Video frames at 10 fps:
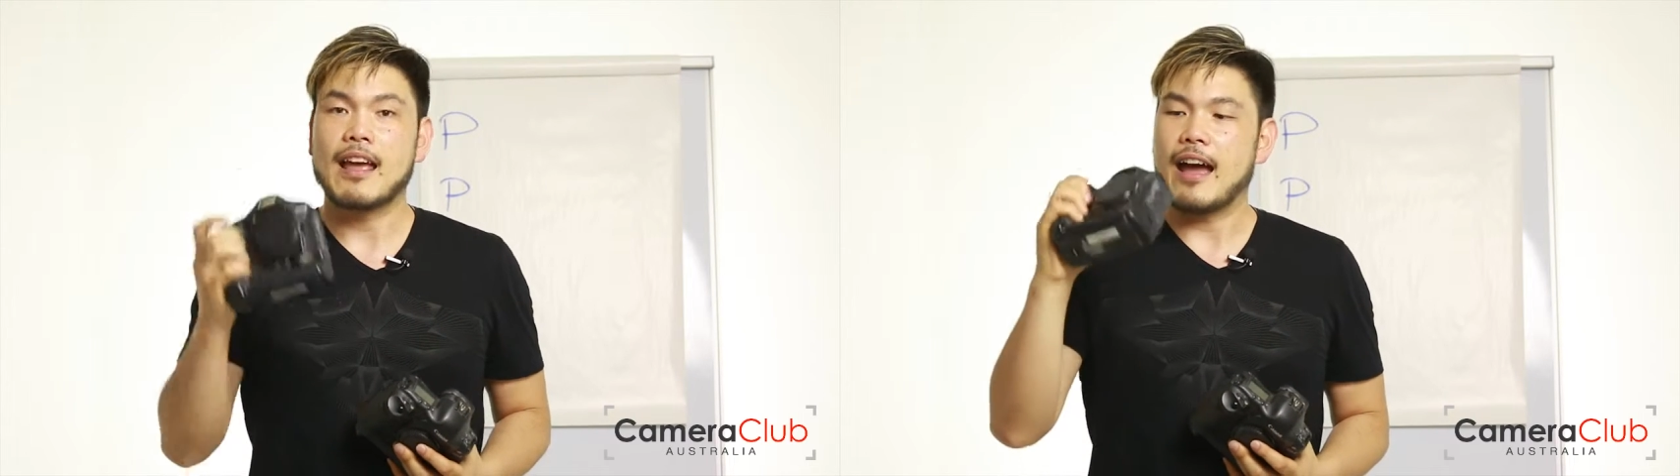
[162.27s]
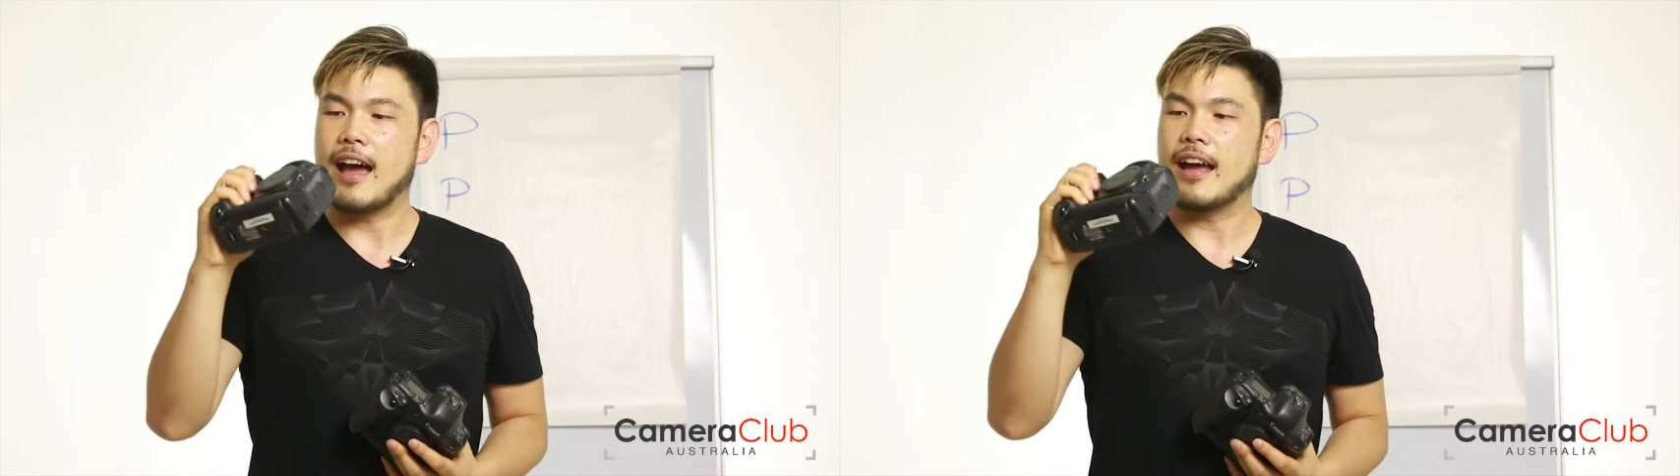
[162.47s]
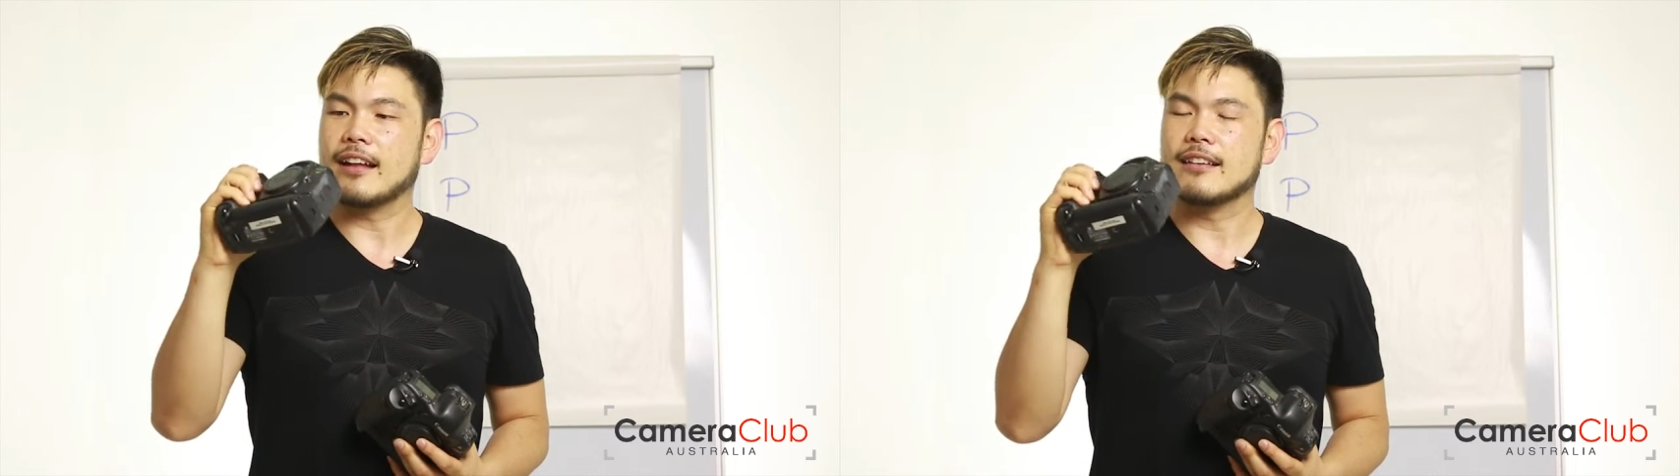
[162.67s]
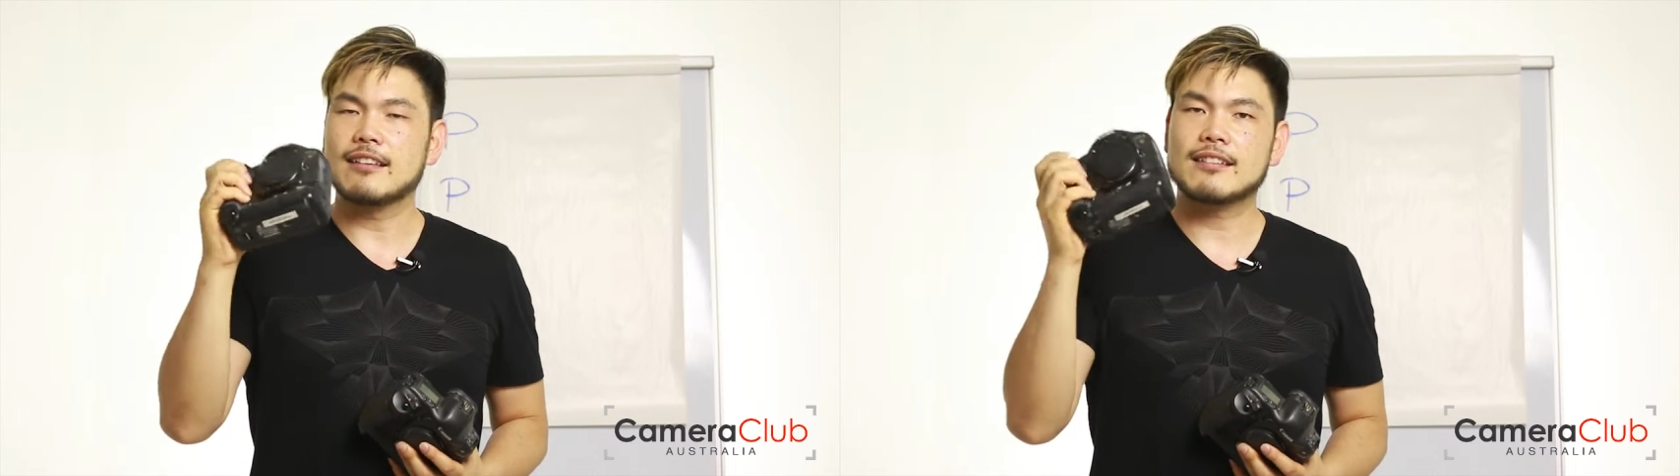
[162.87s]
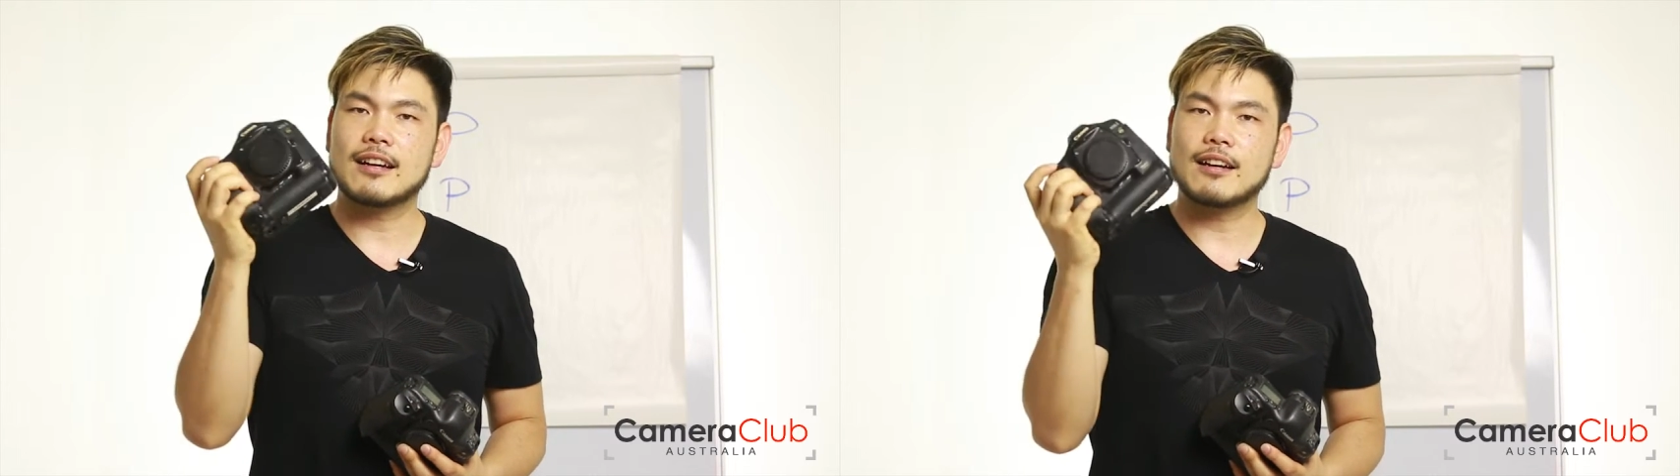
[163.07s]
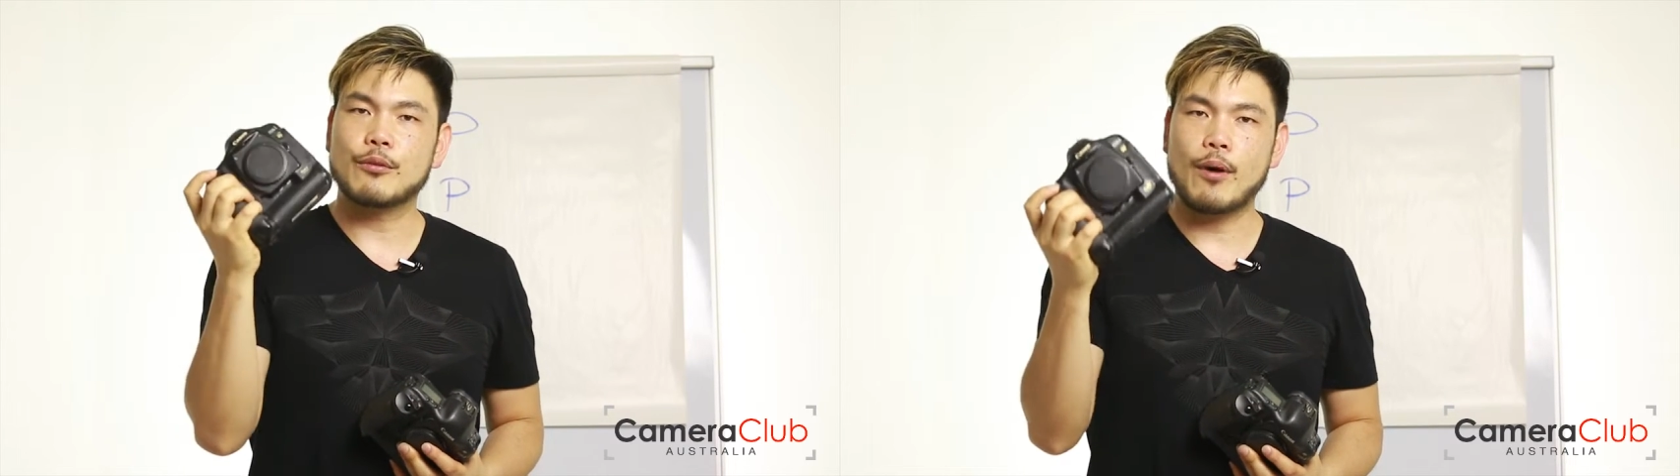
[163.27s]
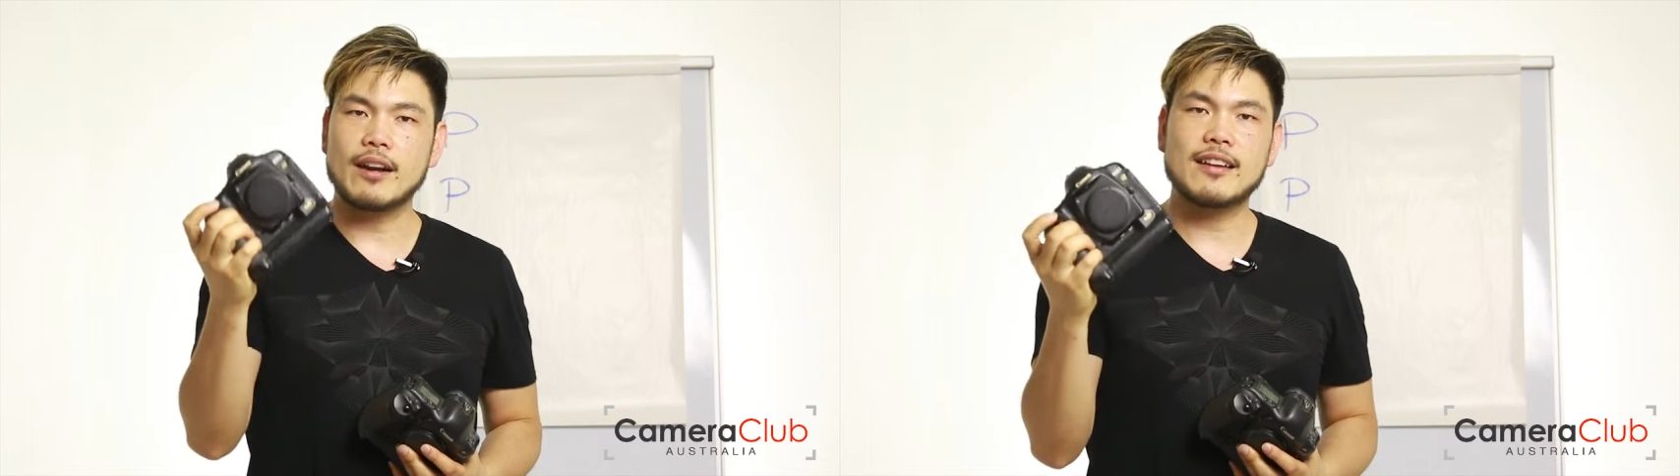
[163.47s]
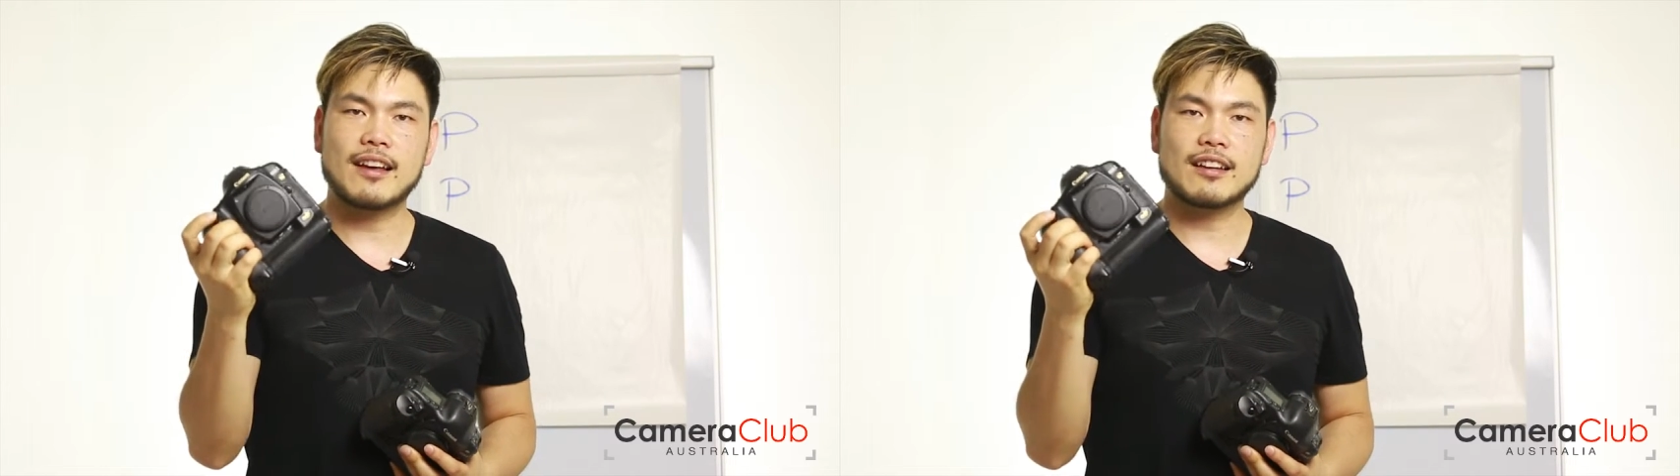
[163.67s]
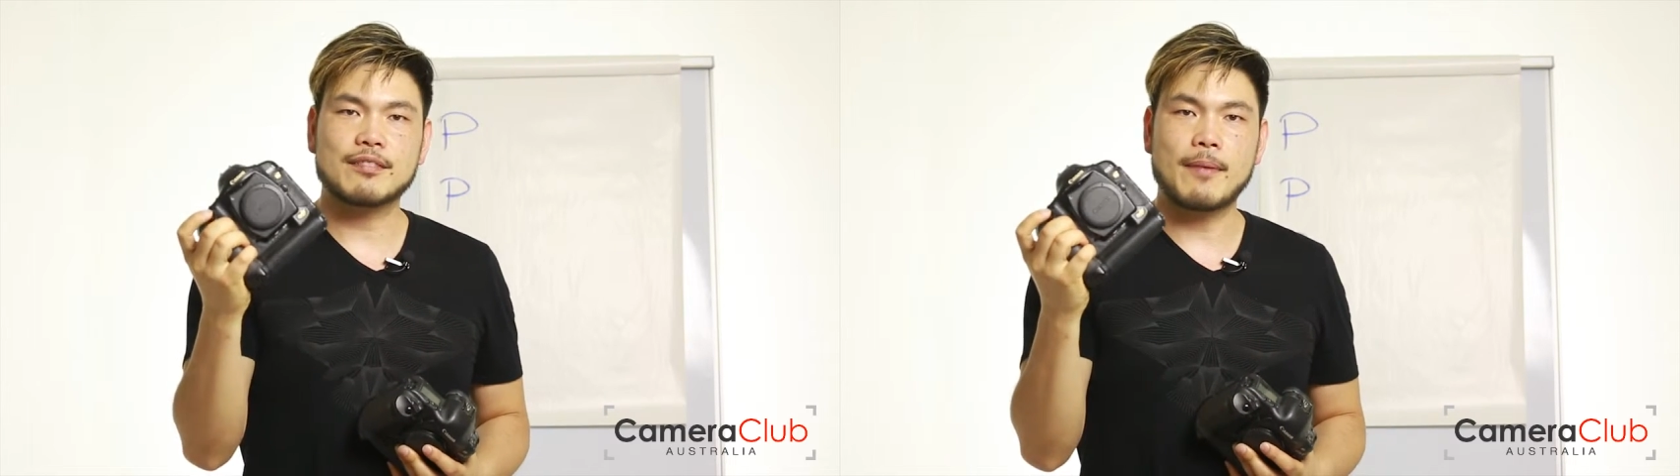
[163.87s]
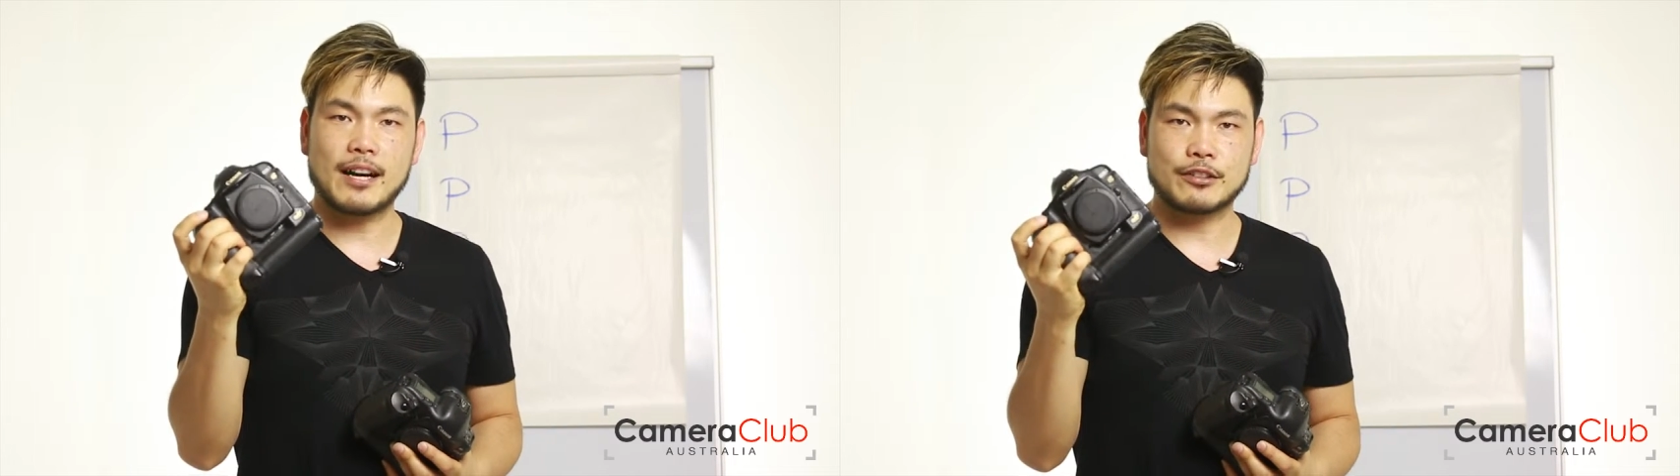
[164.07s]
And this 1DS
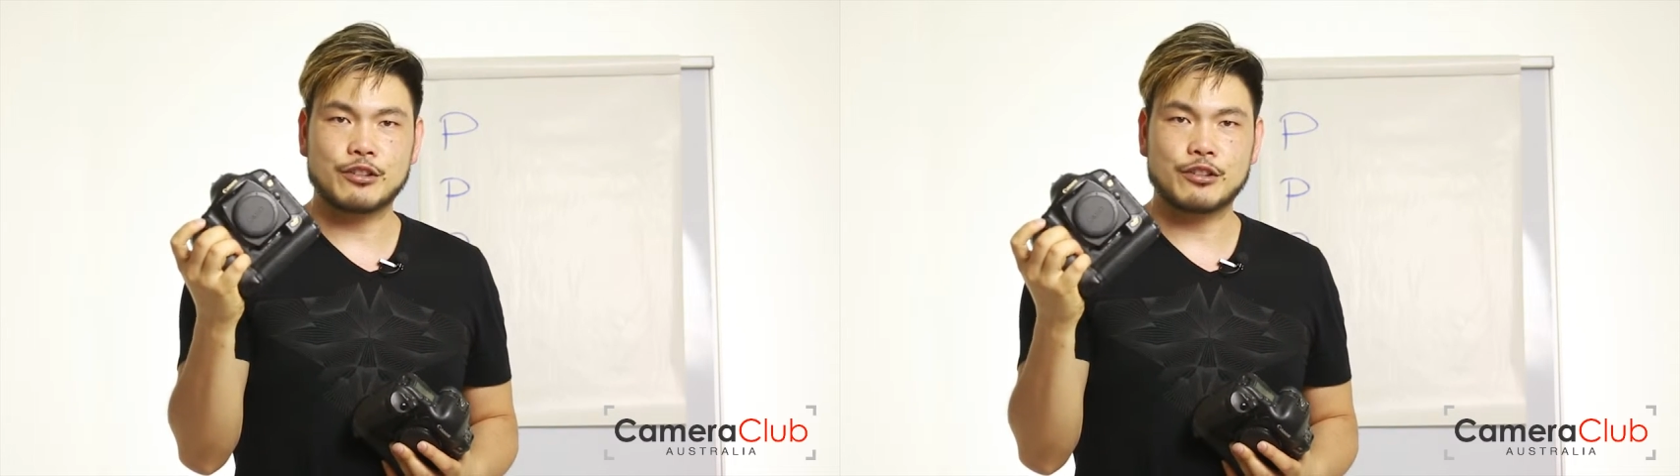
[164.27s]
Mark